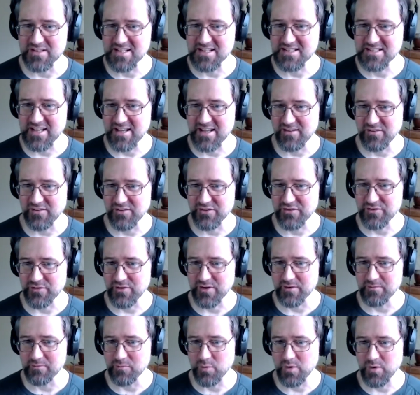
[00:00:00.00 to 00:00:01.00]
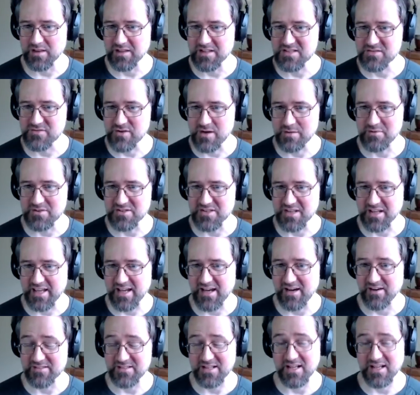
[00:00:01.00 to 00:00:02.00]
the details from Whitley Strieber's
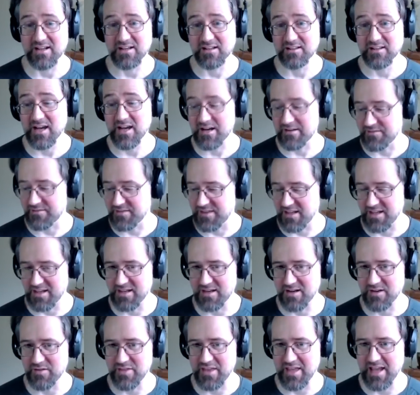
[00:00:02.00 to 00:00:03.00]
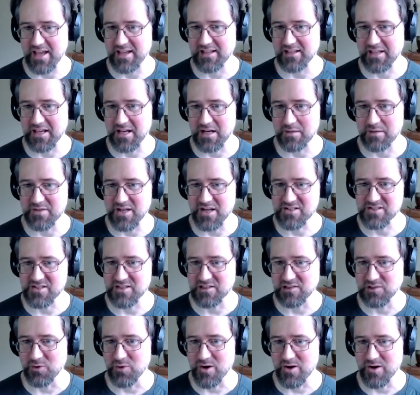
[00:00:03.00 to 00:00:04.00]
account, and a lot of the, the alien
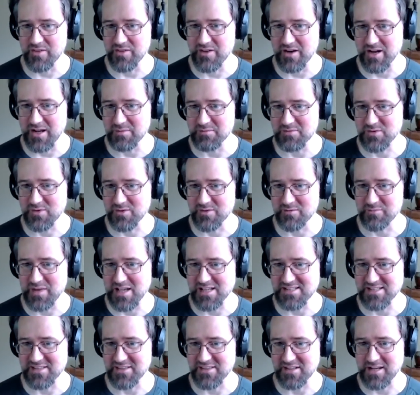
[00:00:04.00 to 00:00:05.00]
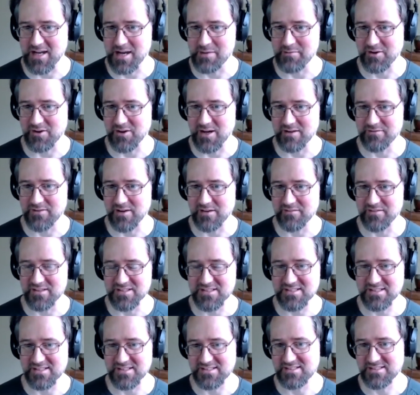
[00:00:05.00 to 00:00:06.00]
abduction lore that I'm sort of basing the comic off of
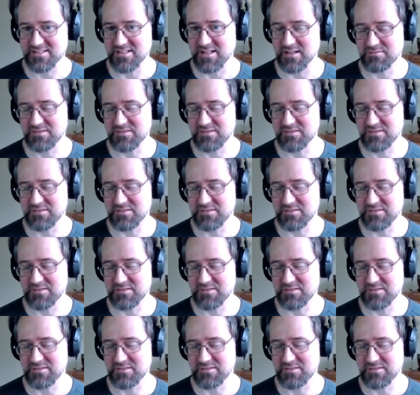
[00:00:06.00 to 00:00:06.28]
is